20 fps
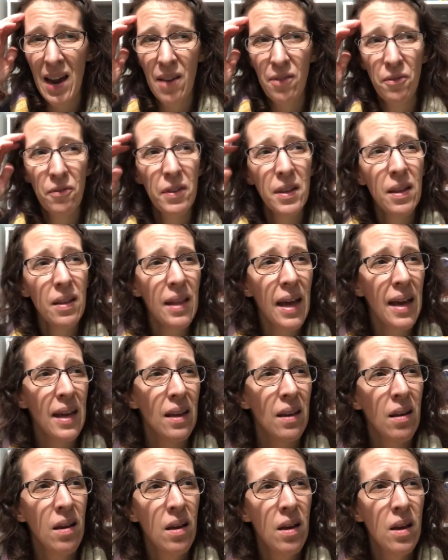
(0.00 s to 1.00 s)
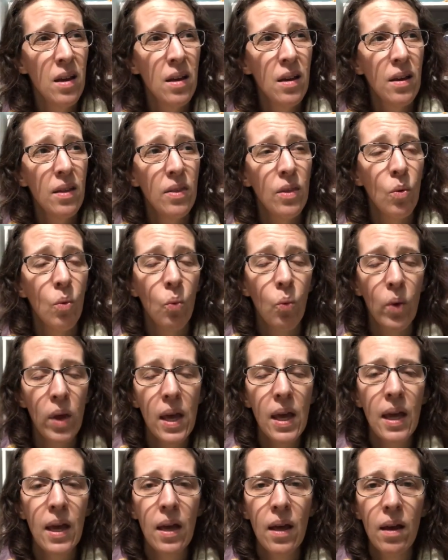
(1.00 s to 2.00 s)
I feel like the
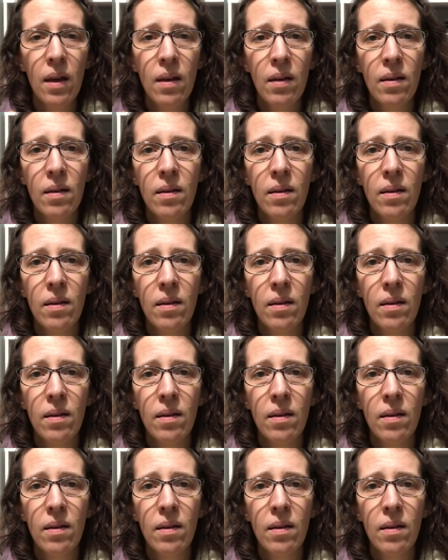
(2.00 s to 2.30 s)
week,